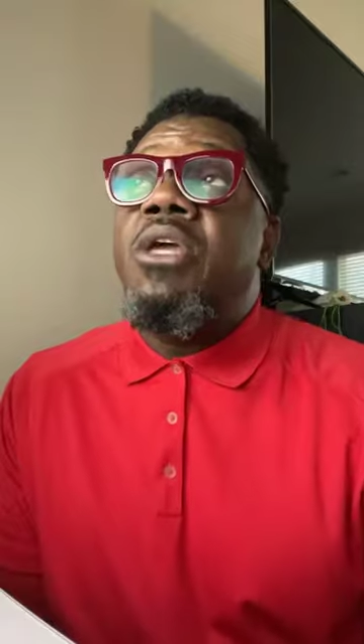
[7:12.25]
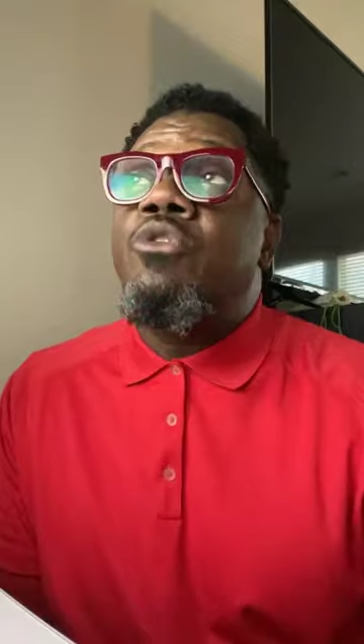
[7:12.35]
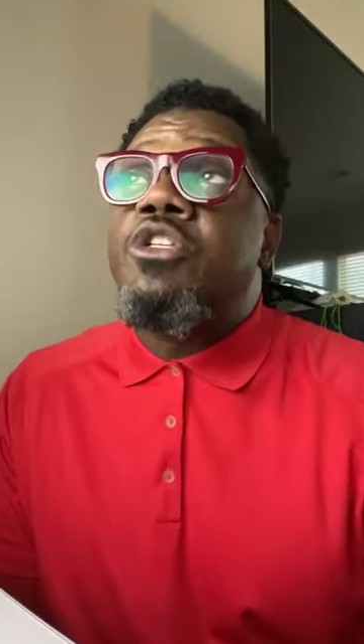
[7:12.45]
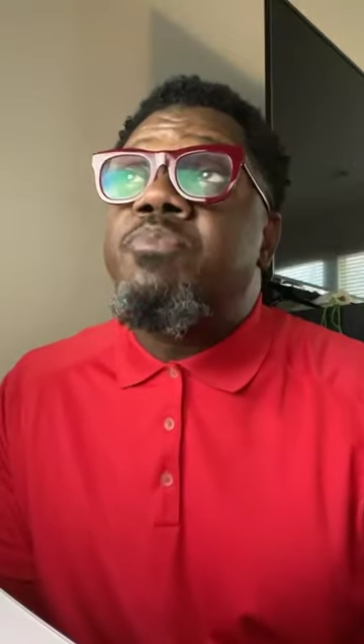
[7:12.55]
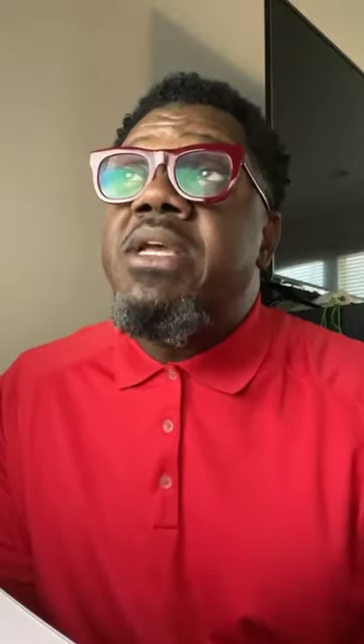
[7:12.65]

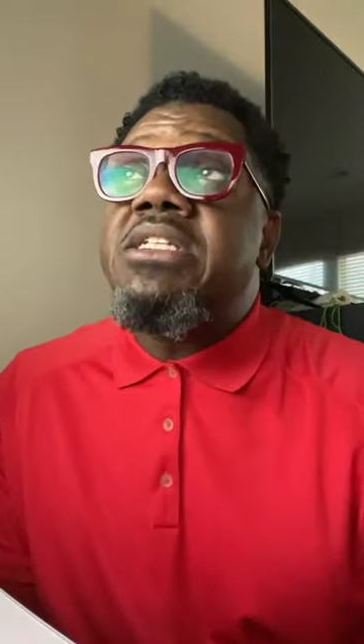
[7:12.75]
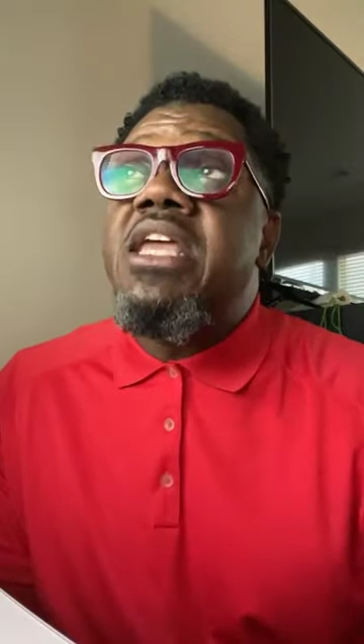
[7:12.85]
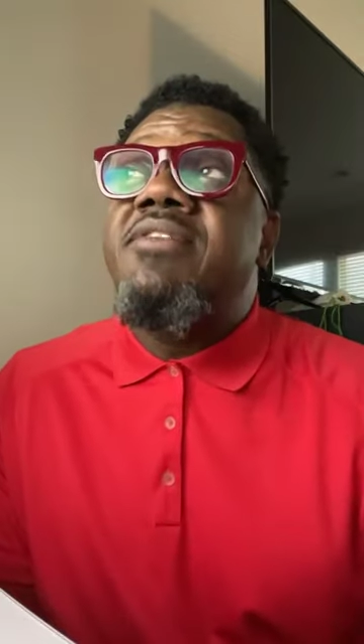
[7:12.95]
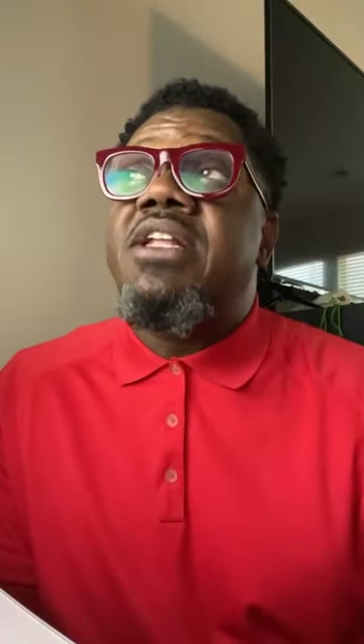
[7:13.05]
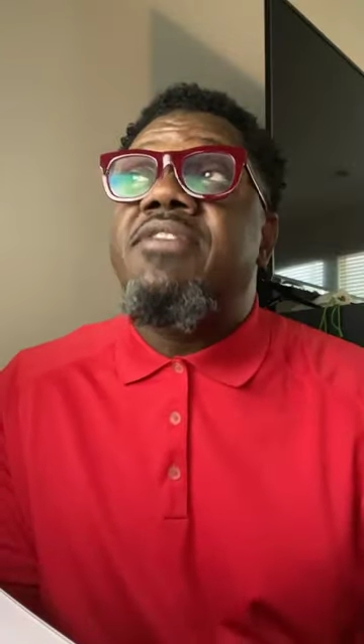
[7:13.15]
He who
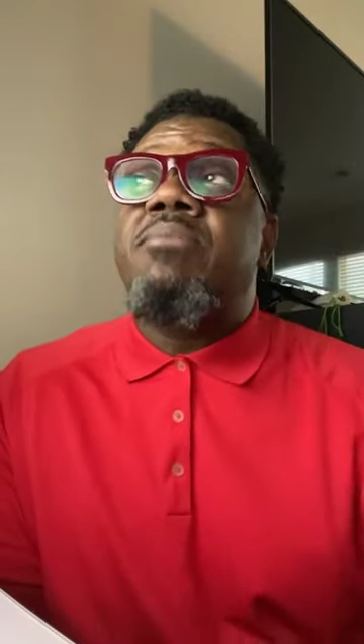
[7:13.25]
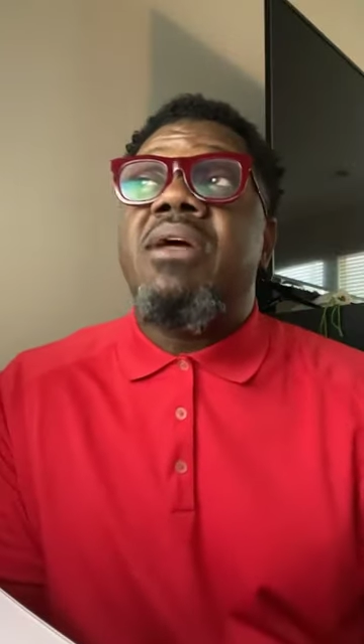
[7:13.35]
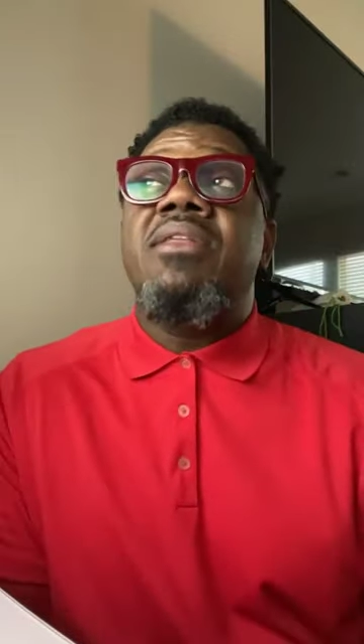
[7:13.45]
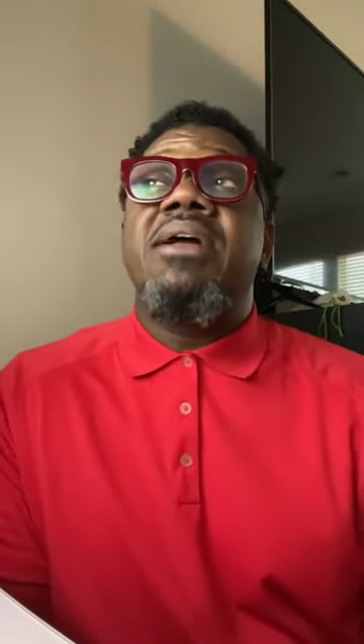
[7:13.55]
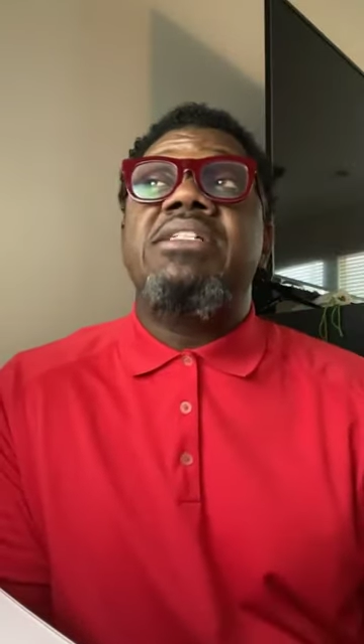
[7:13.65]
speaks evil of a
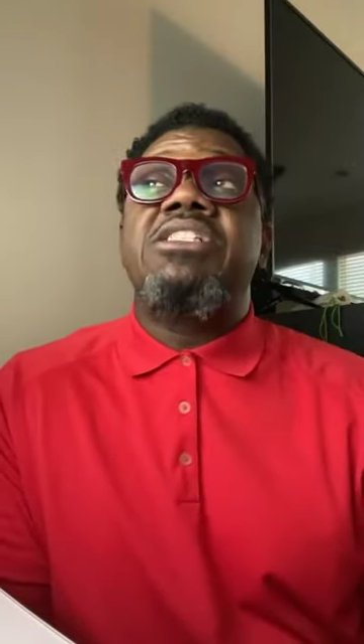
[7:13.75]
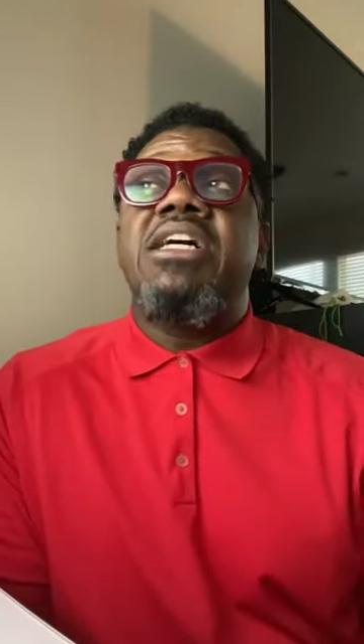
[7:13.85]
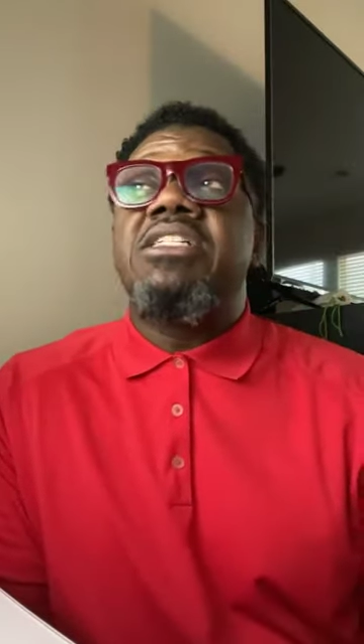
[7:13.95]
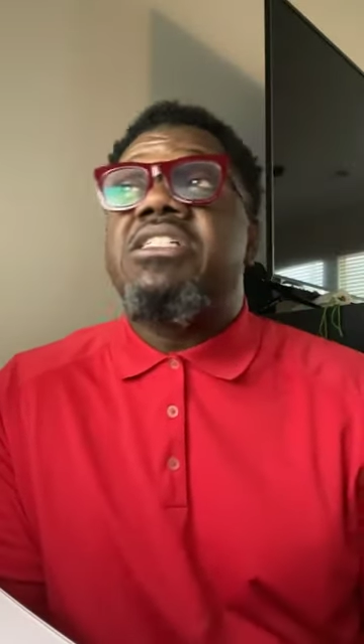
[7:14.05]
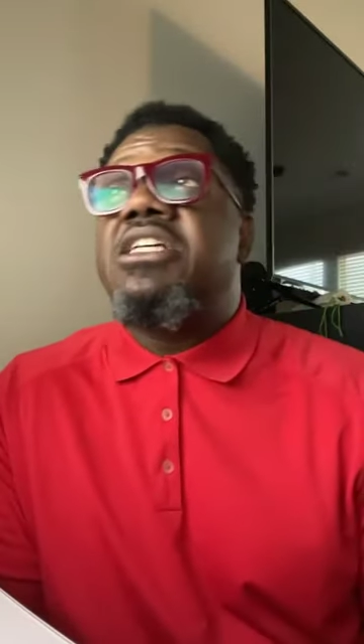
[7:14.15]
brother and
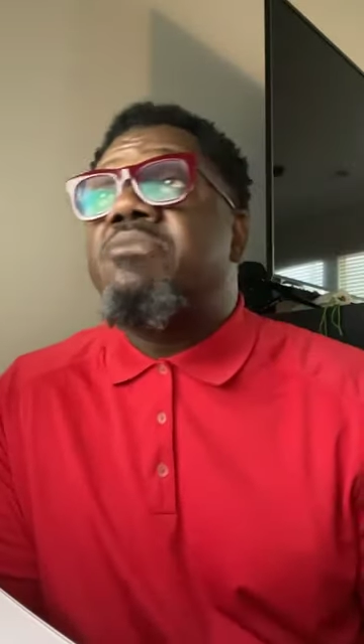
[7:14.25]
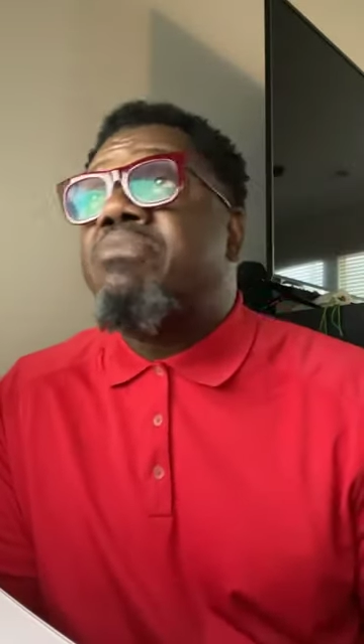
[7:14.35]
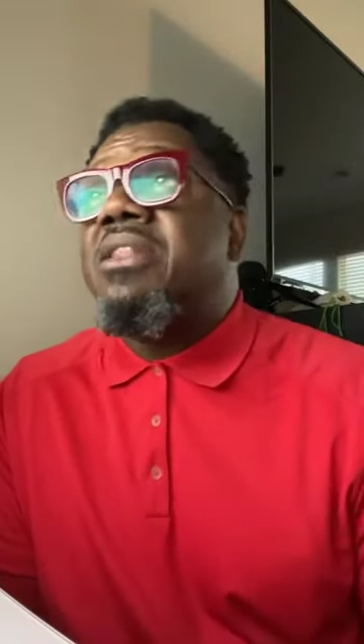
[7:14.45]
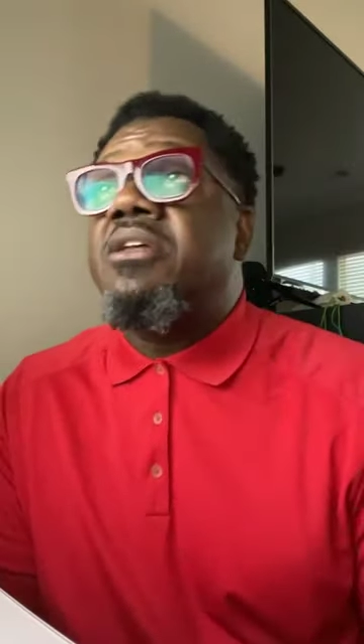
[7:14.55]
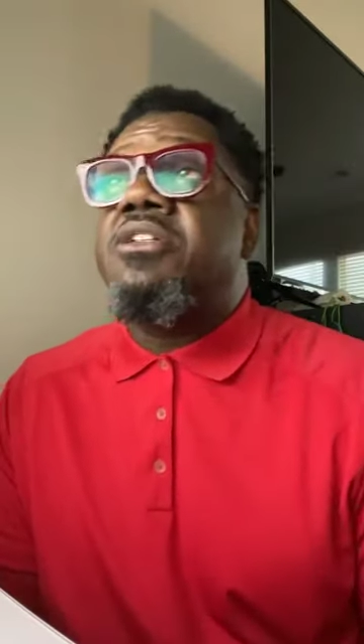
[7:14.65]
judges
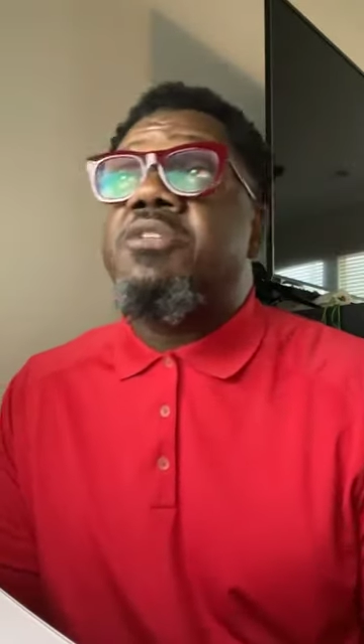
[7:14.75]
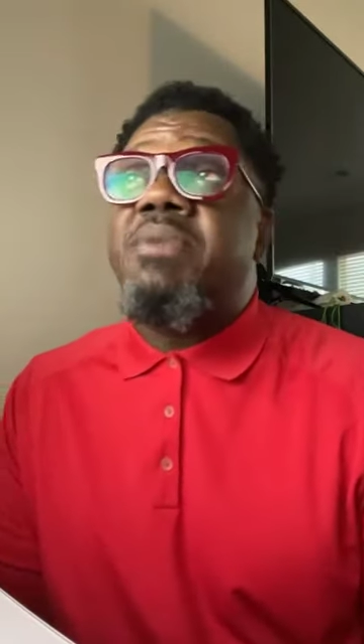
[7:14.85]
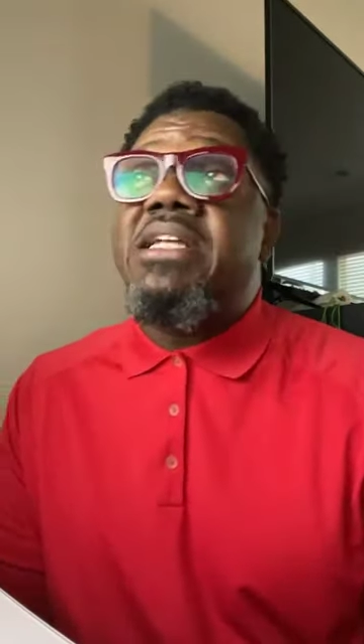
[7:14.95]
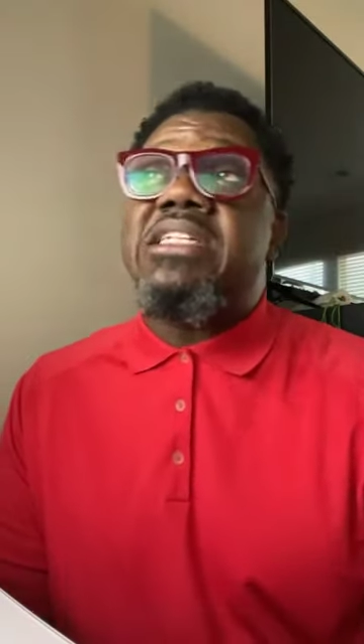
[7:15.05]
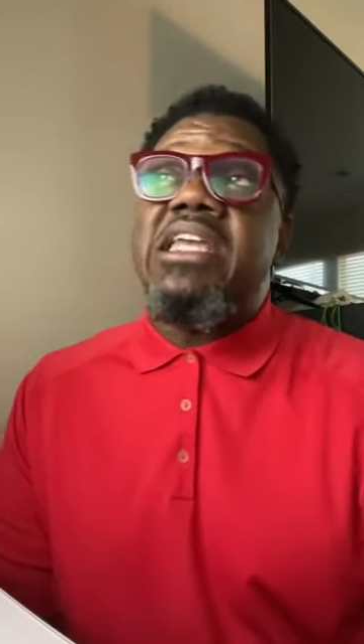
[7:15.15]
his brother
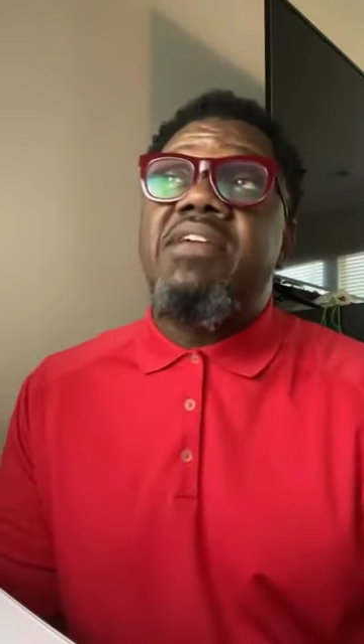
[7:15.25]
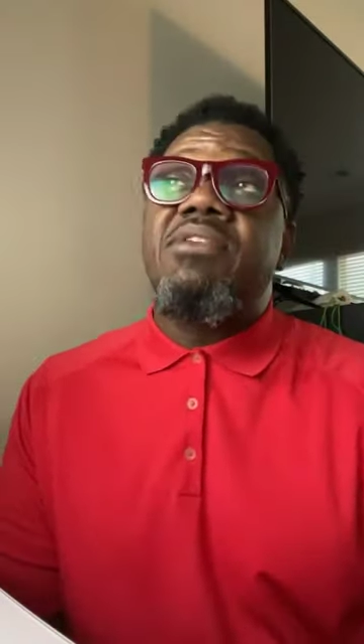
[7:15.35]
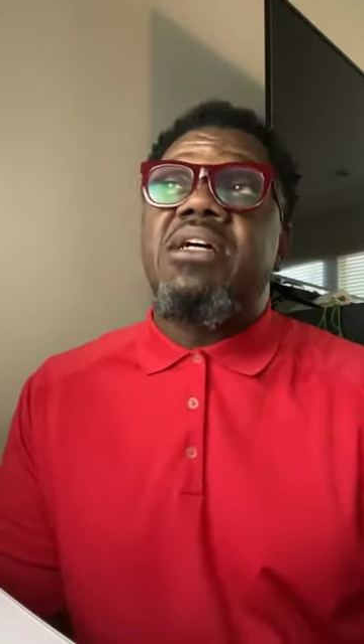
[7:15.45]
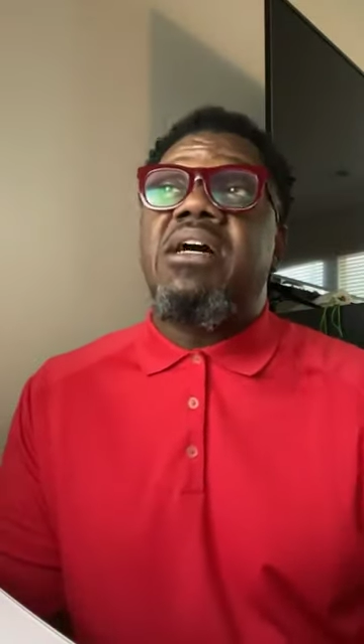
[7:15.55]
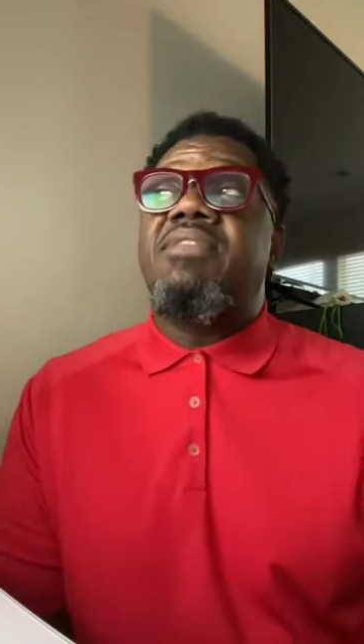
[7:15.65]
speaks
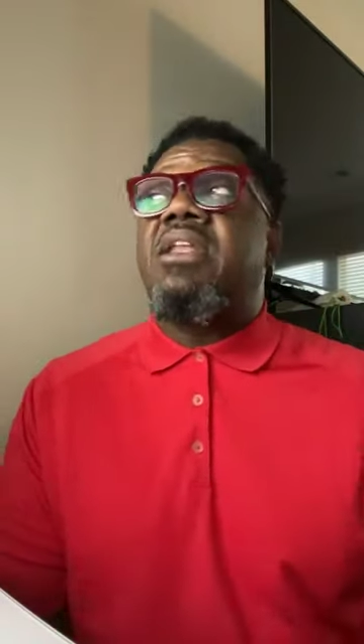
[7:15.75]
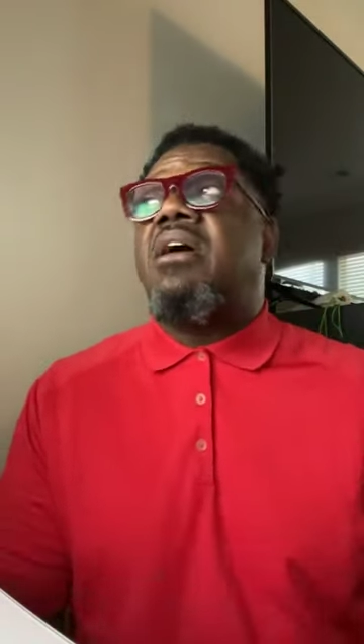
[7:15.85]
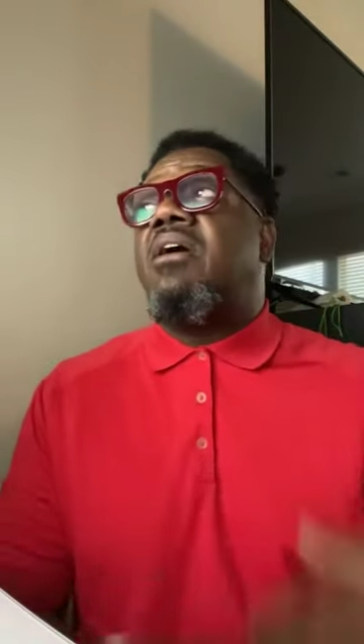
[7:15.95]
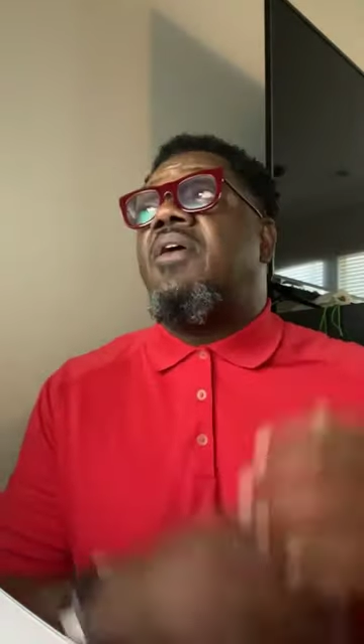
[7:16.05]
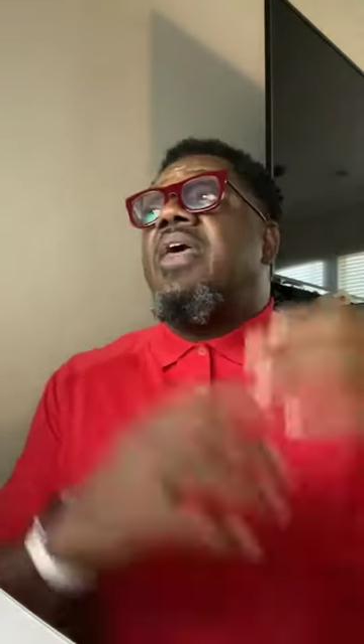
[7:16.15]
evil of
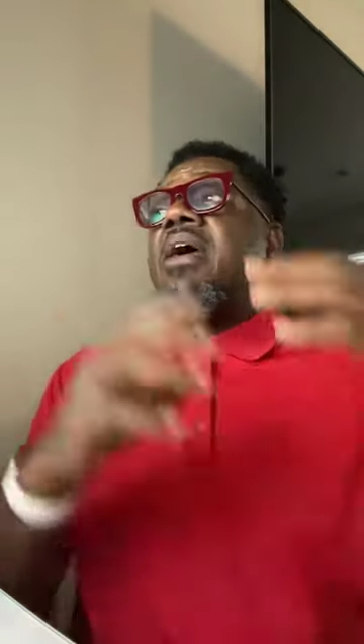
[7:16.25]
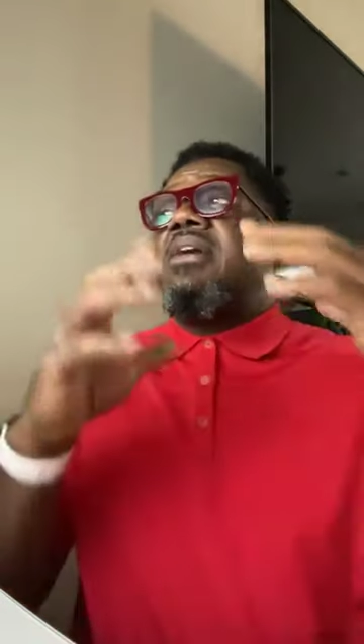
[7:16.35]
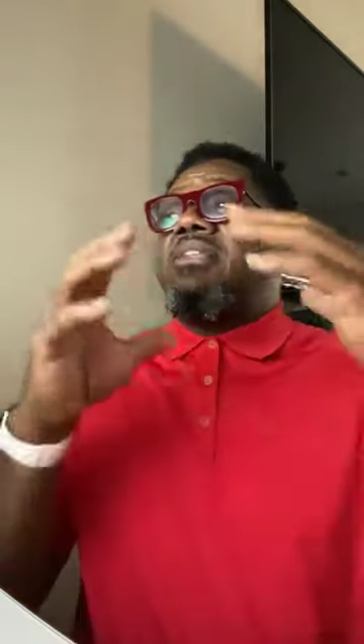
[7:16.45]
the law.